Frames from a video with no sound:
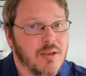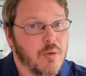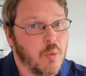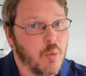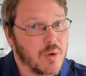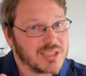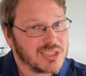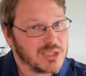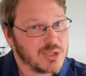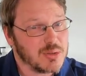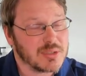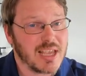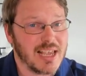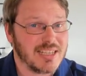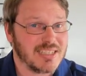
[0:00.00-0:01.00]
Once those
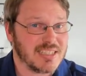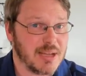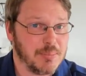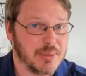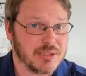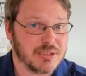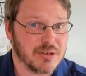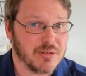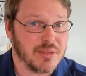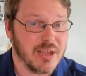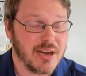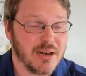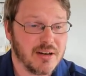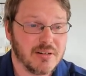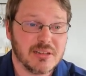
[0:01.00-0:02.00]
case templates are
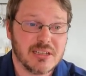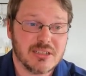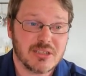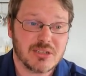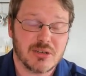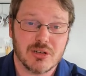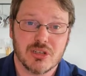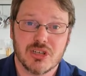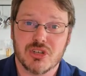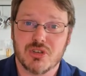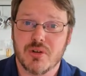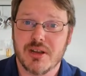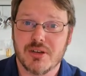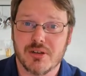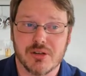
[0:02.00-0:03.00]
there, then start to
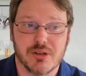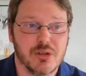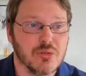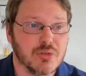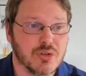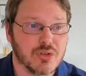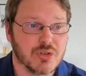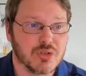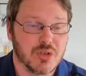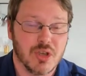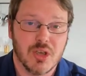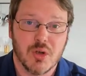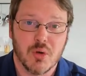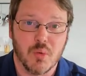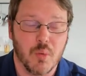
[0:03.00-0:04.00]
train your users.
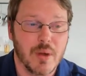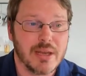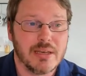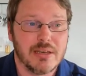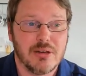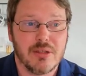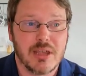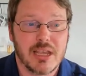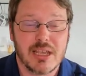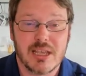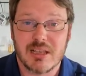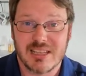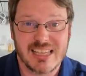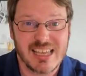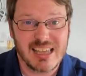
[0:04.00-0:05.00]
When do they
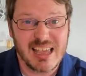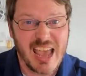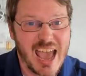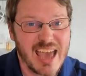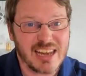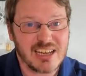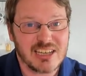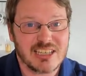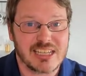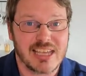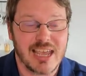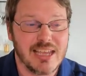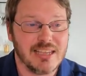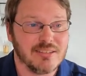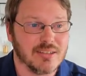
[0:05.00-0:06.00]
get added to
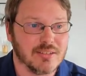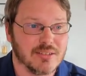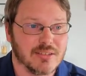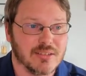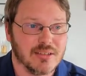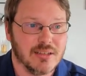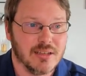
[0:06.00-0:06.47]
cases?